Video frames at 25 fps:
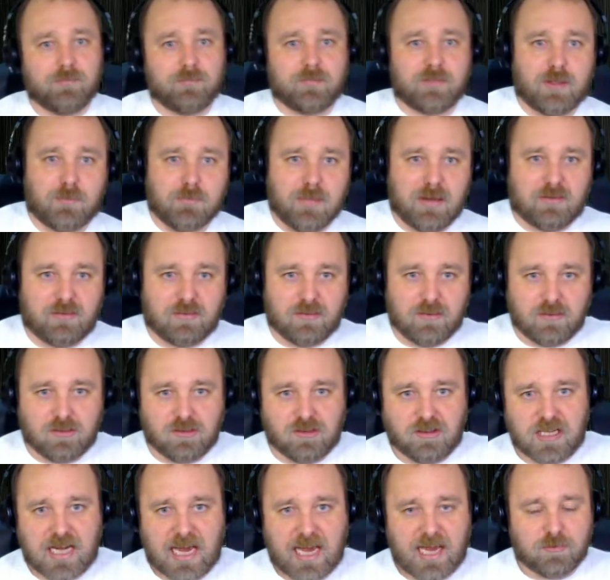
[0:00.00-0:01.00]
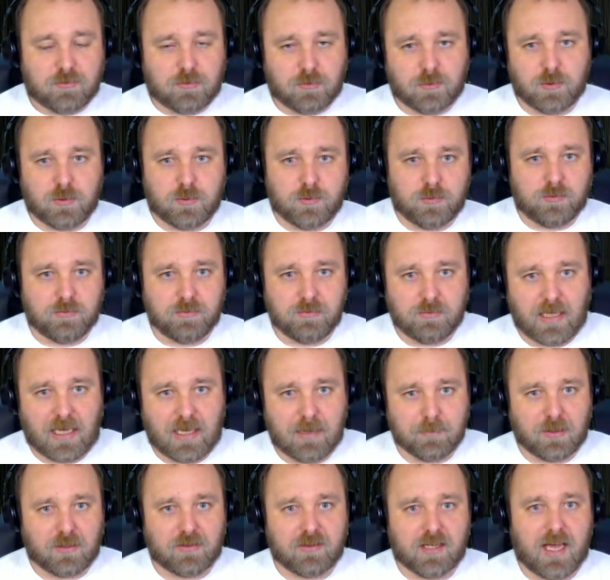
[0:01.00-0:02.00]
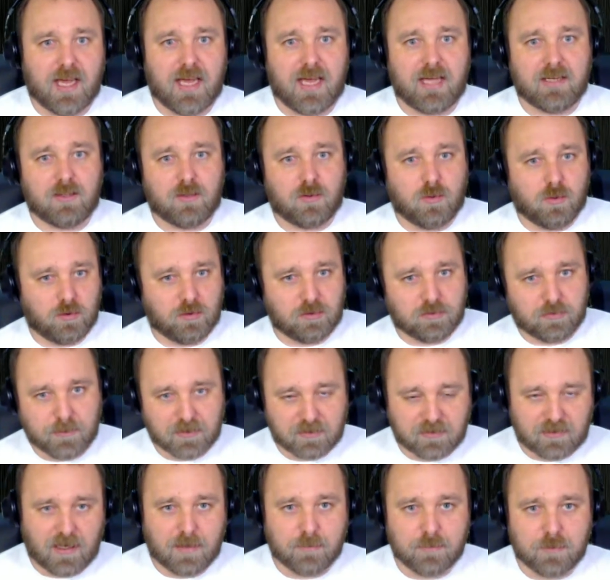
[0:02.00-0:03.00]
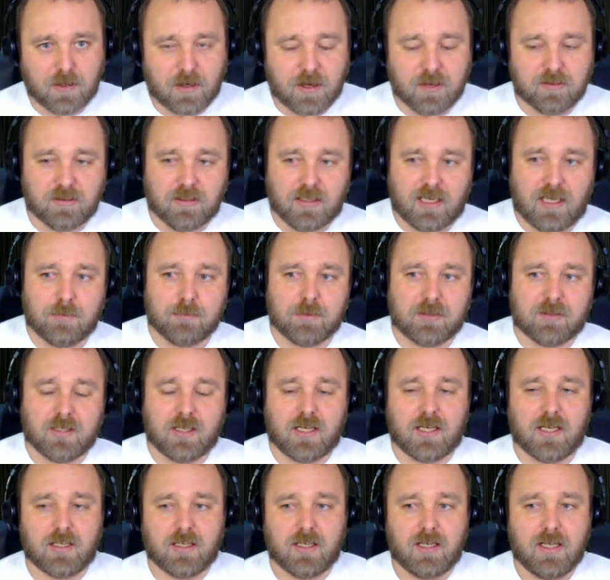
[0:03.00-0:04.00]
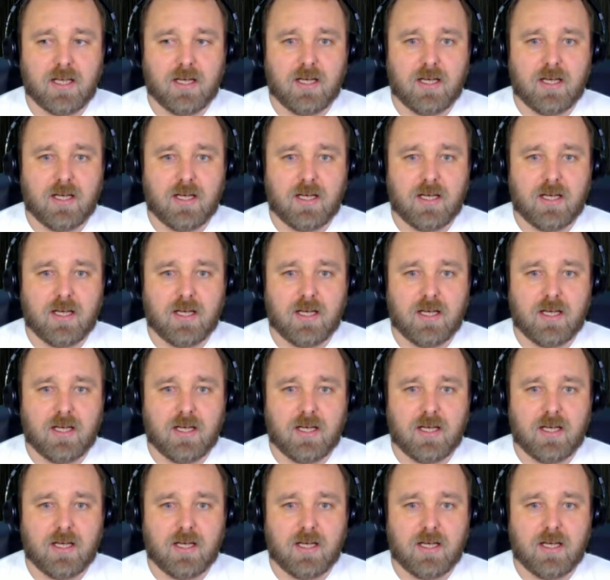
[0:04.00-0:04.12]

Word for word: the missus, she has her own gamer tag. Of course, the stepdaughter has a gamer tag.